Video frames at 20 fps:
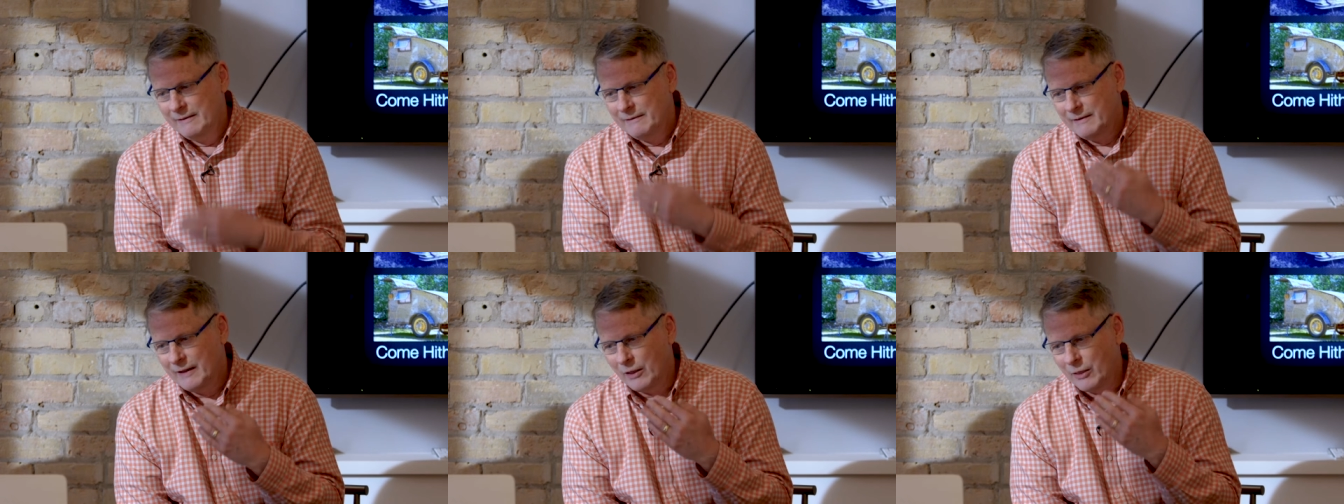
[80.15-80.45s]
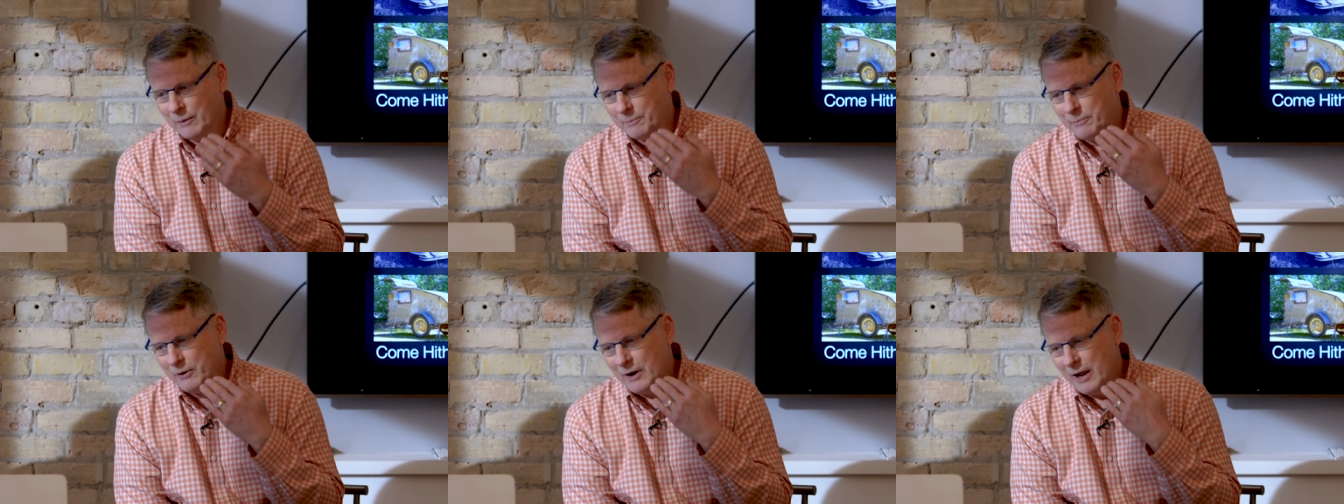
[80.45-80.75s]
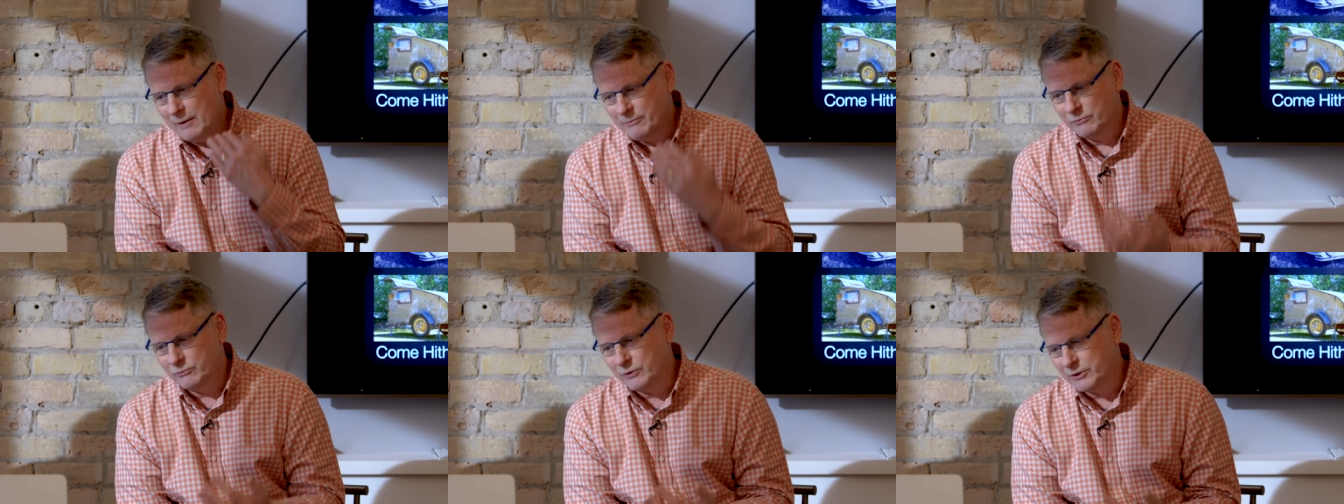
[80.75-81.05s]
Now the
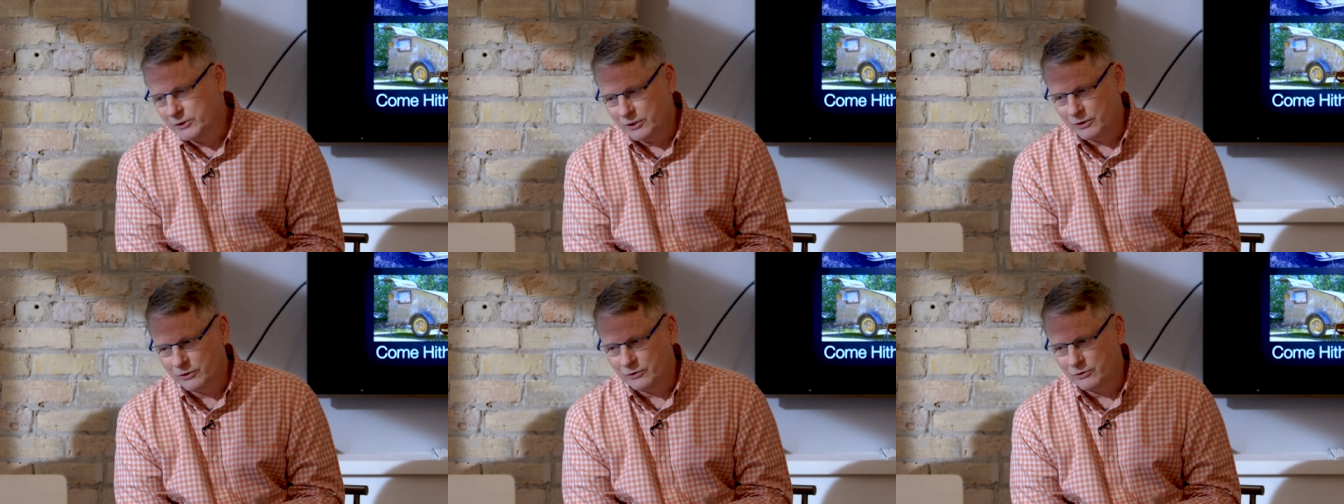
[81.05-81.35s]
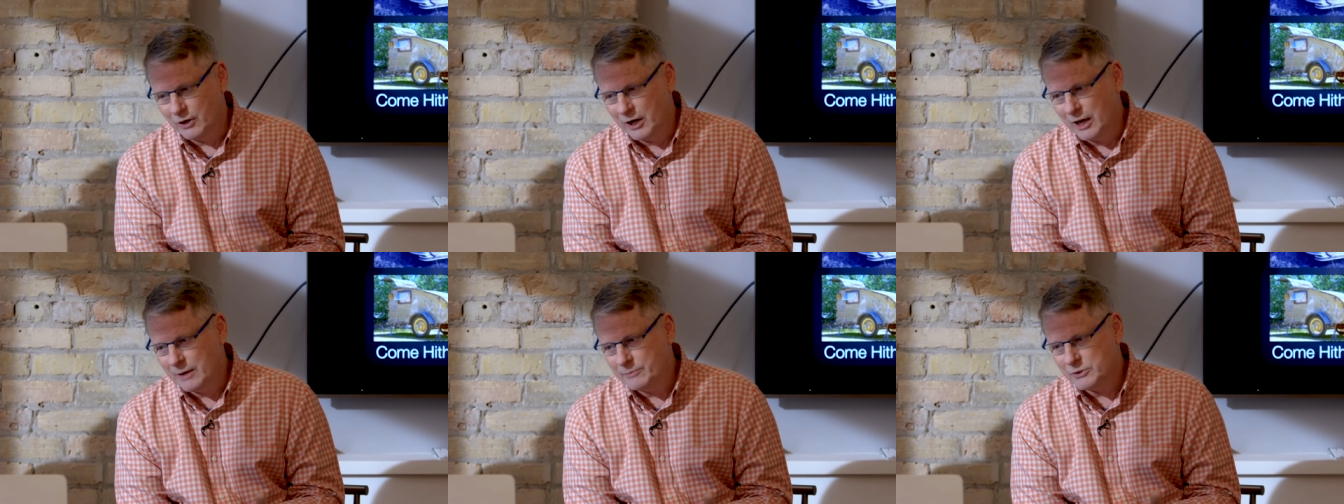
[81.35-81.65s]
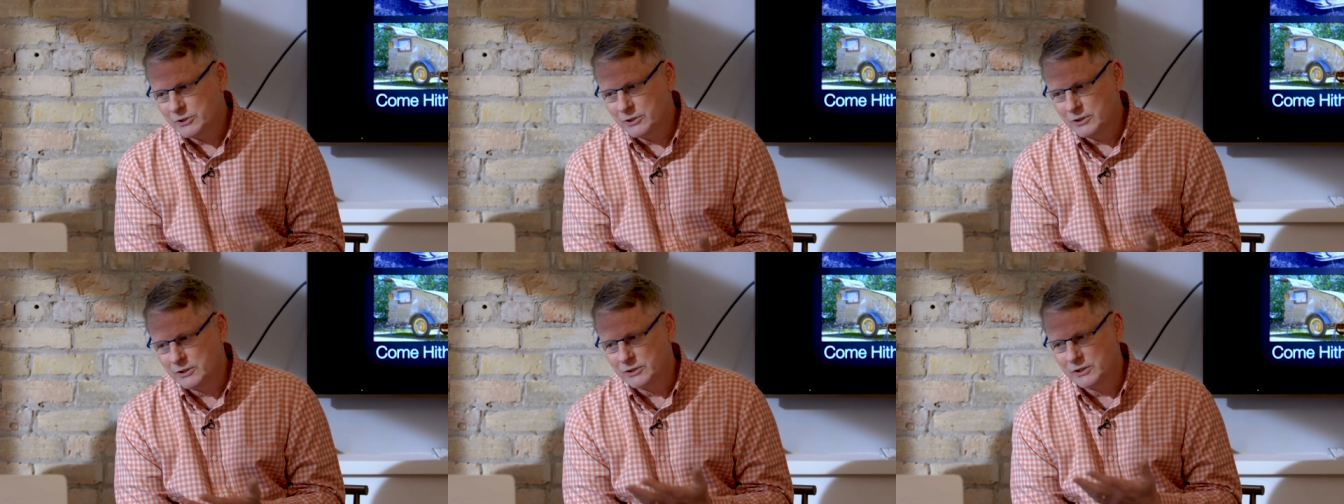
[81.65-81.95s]
problem with
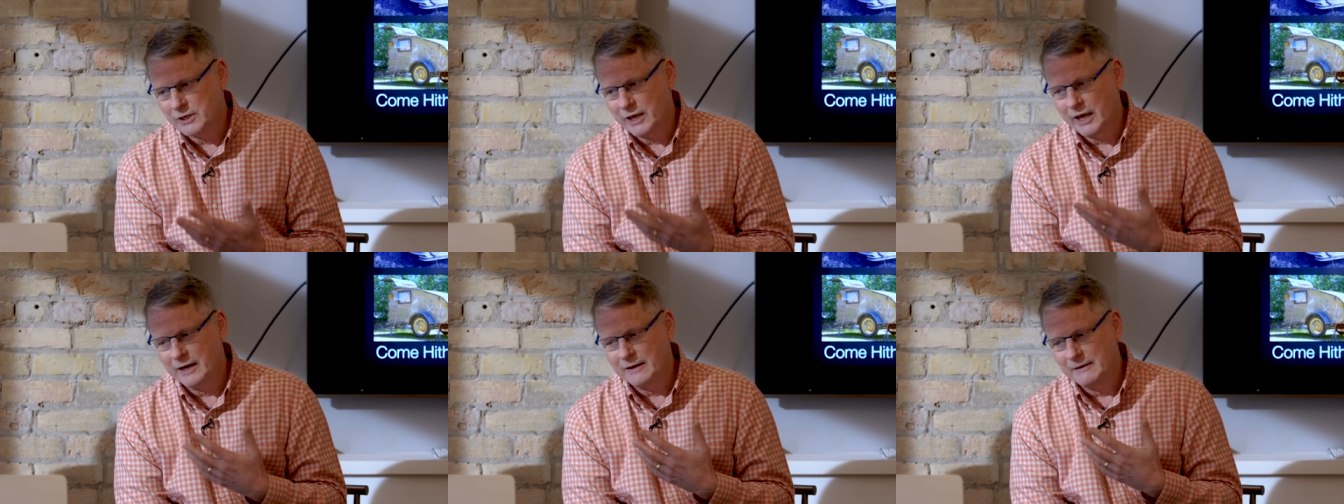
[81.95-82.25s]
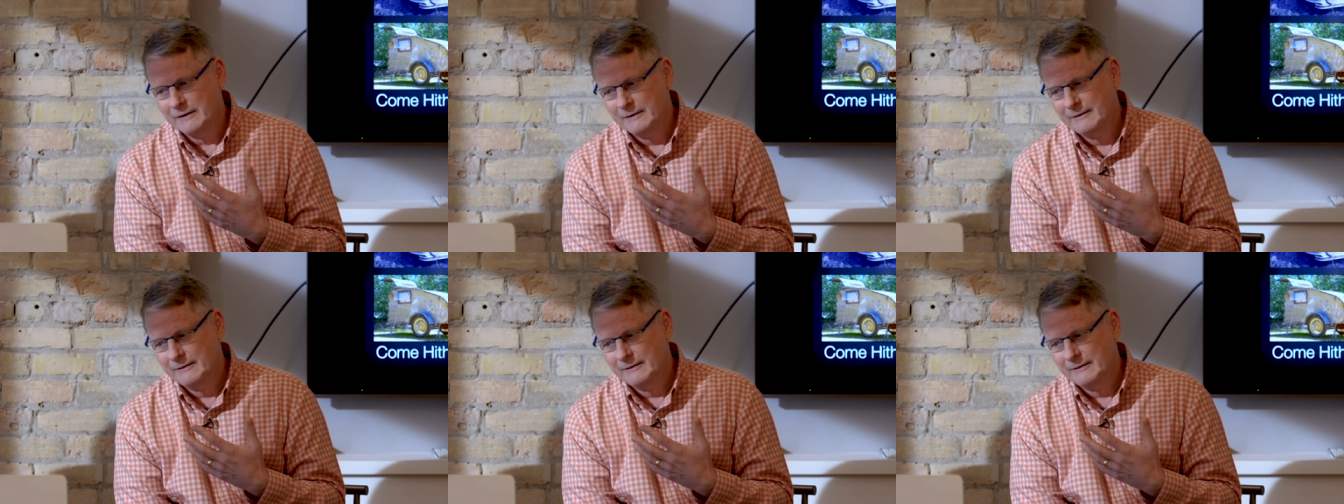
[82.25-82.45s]
teardrops is that